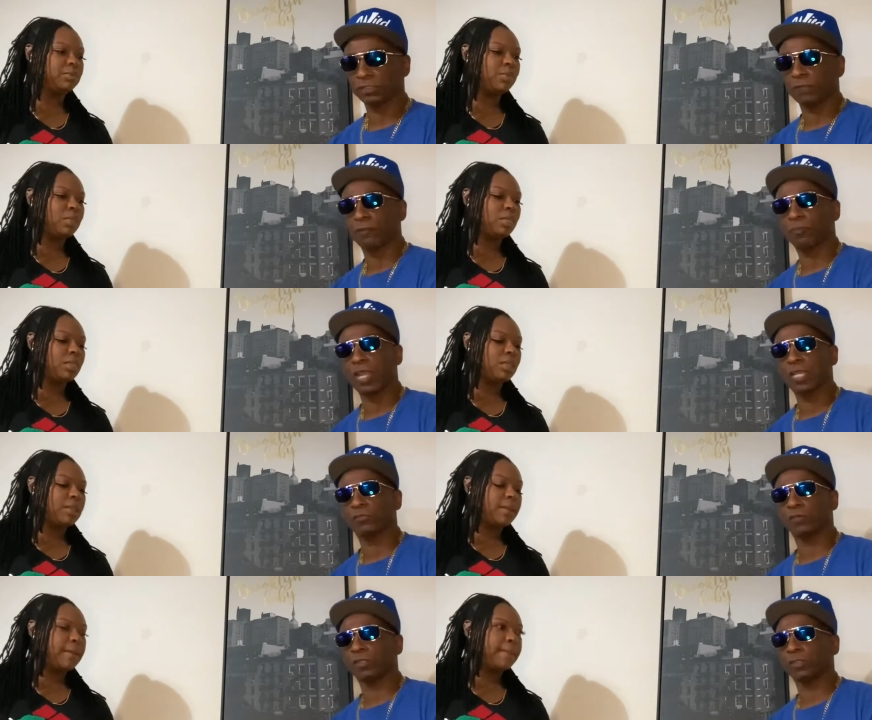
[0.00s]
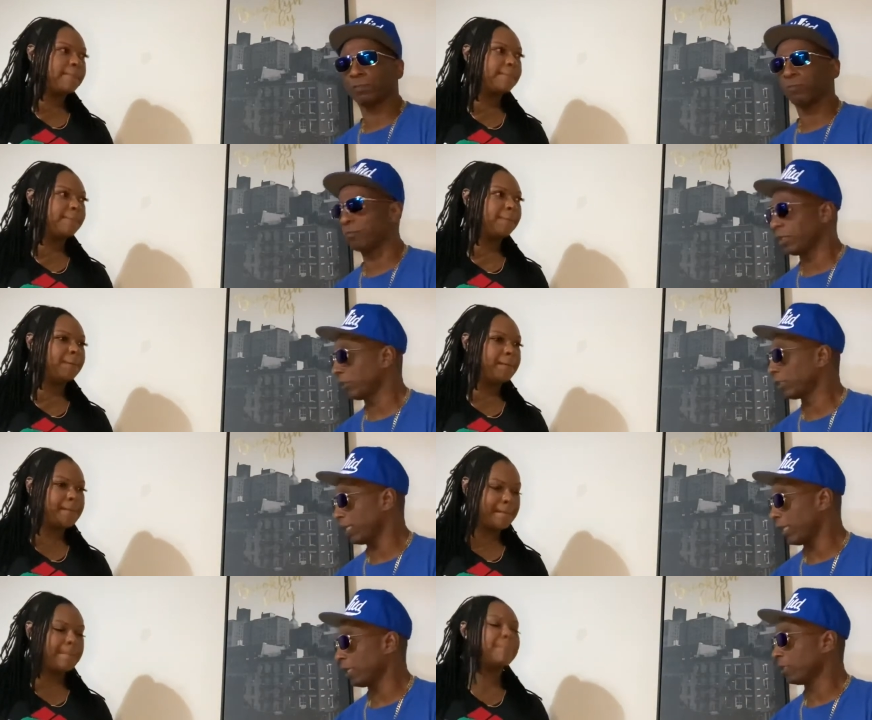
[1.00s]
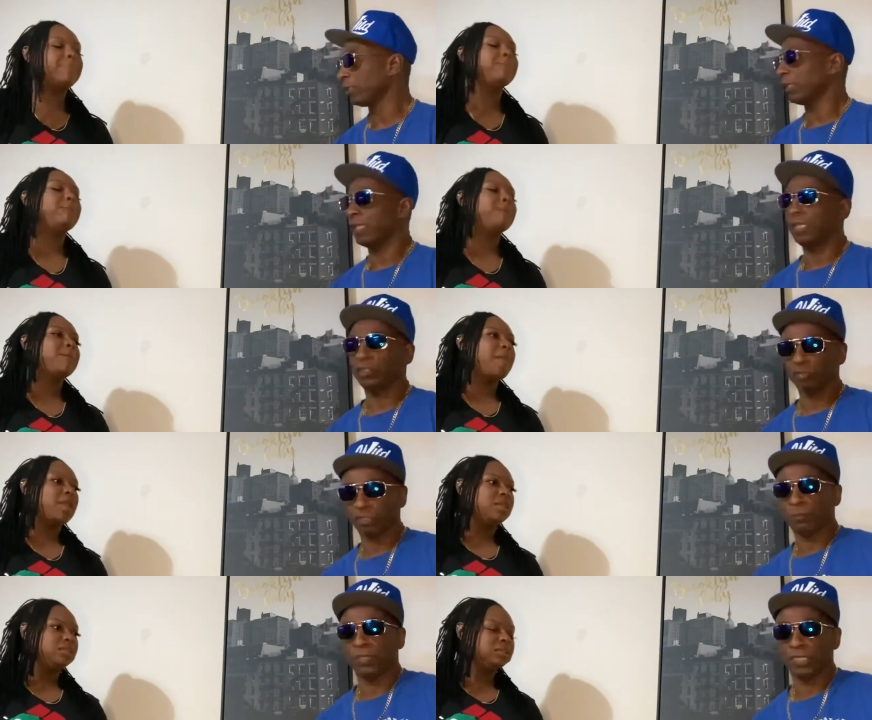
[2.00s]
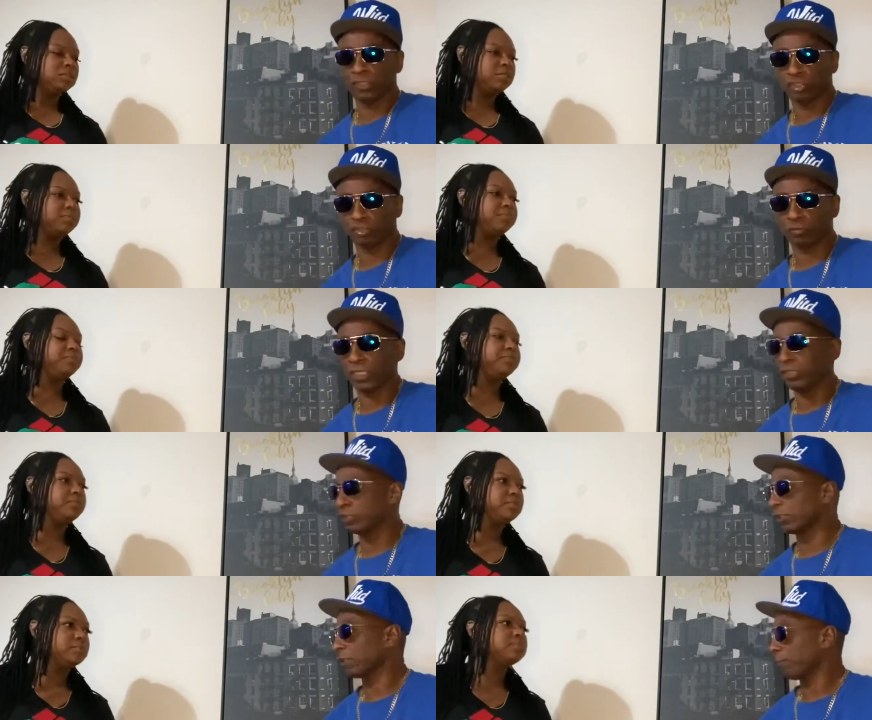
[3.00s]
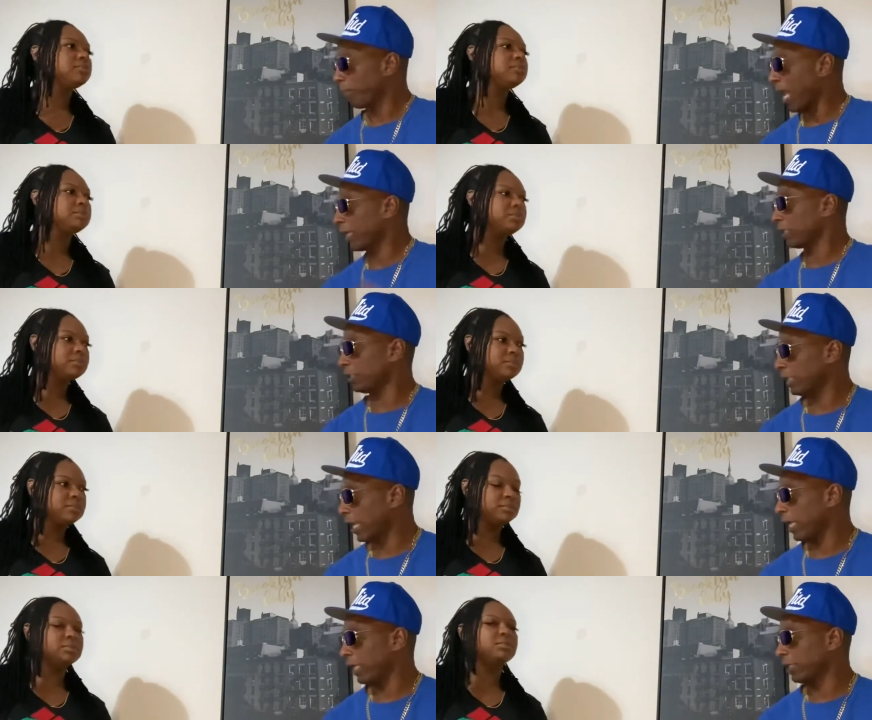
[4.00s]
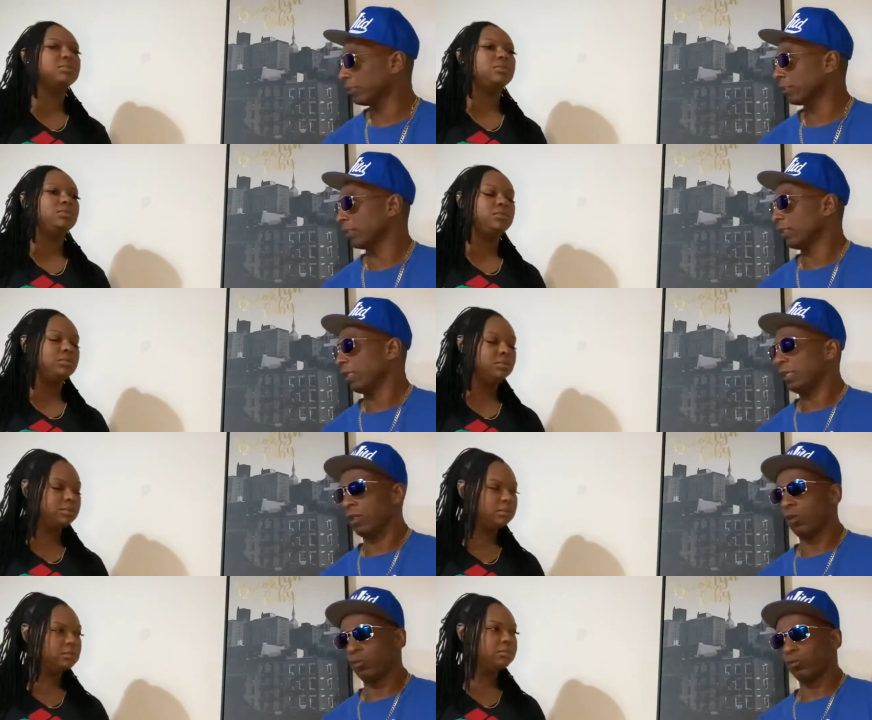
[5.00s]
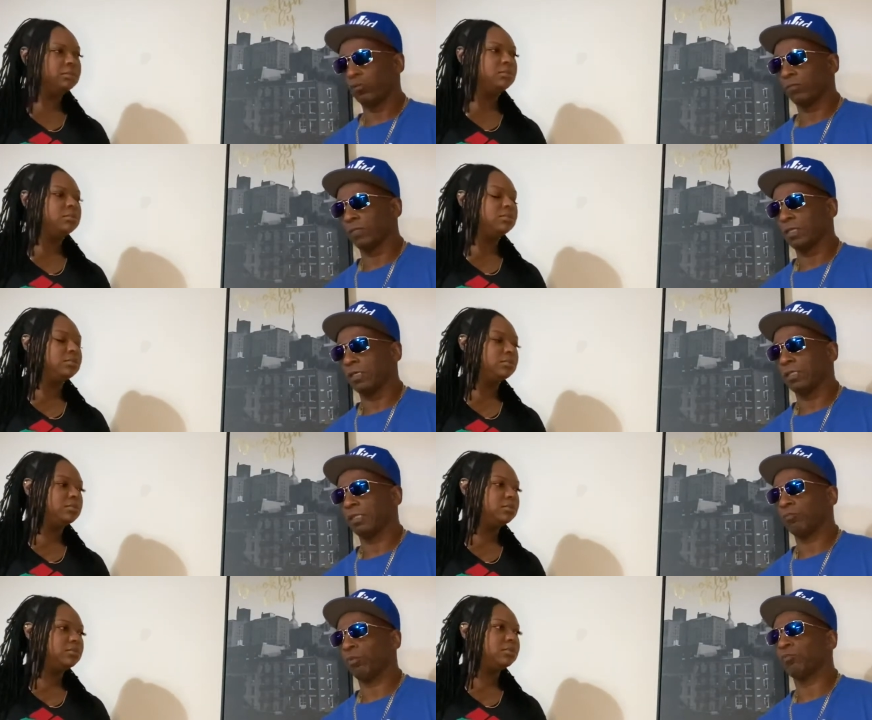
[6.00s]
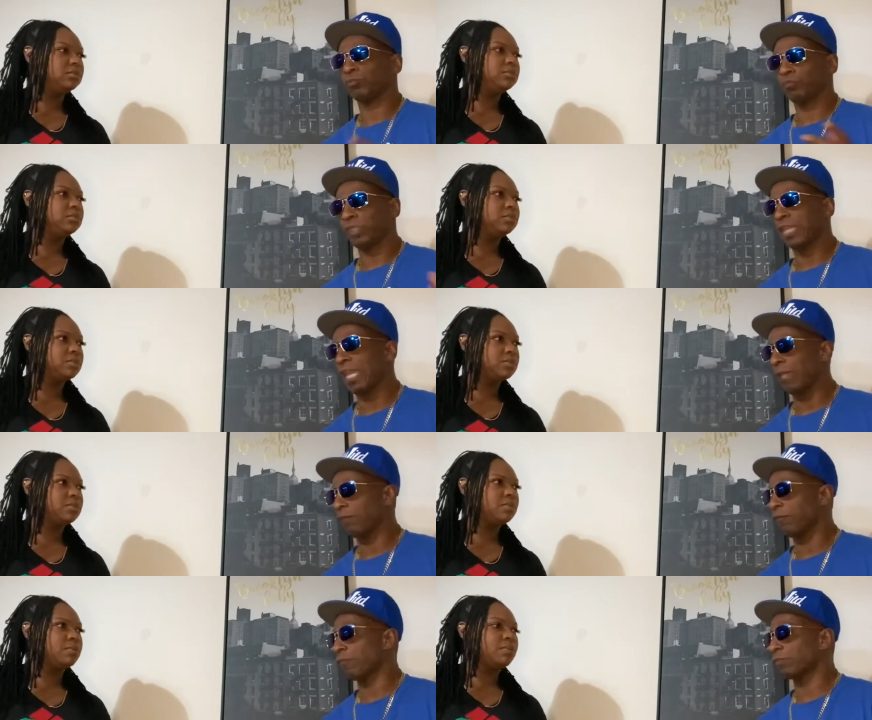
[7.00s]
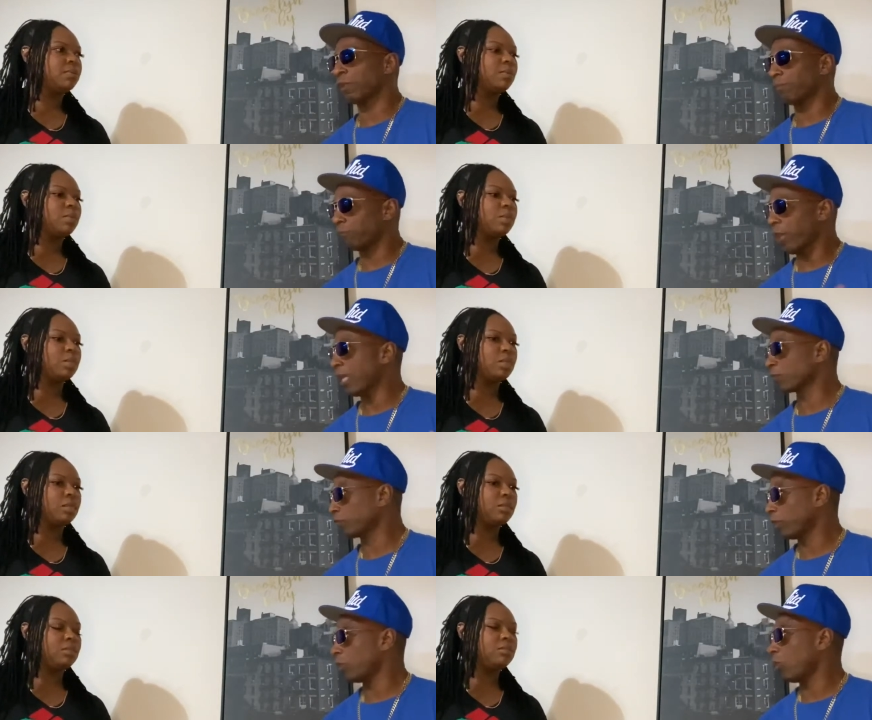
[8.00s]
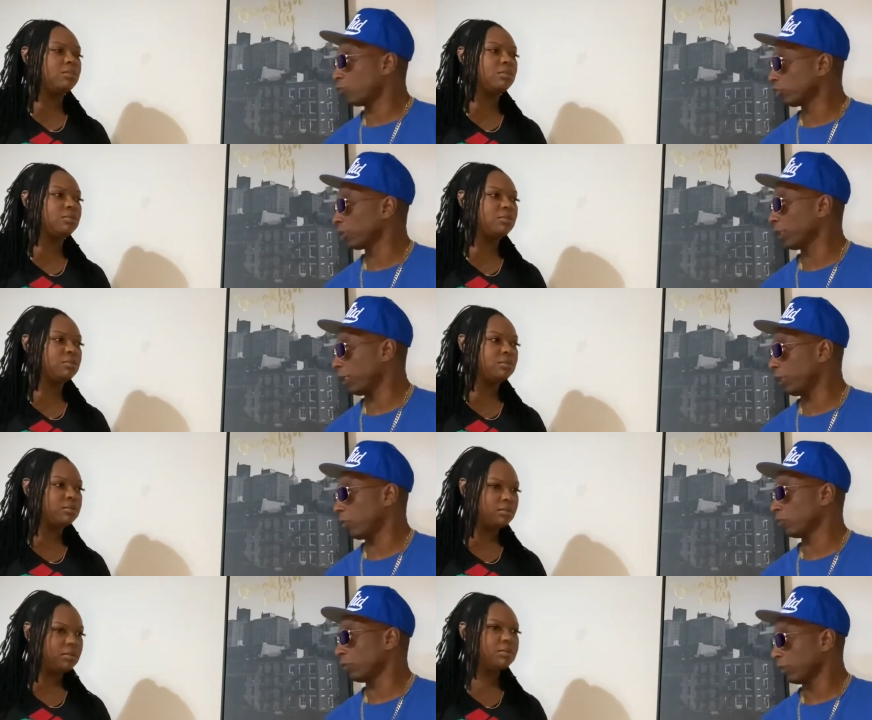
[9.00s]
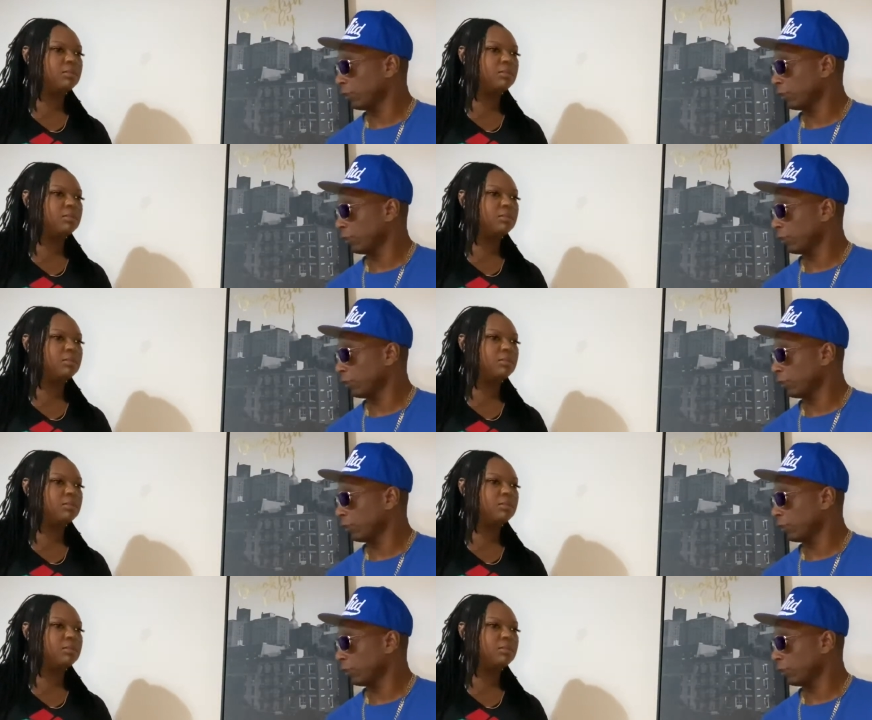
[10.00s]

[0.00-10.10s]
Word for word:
Speaker 1: of a Brownsville Millionaire. Mm-hmm. He used to be in the streets back in the days. Um, we, we came from the Brownsville, Ocean Hill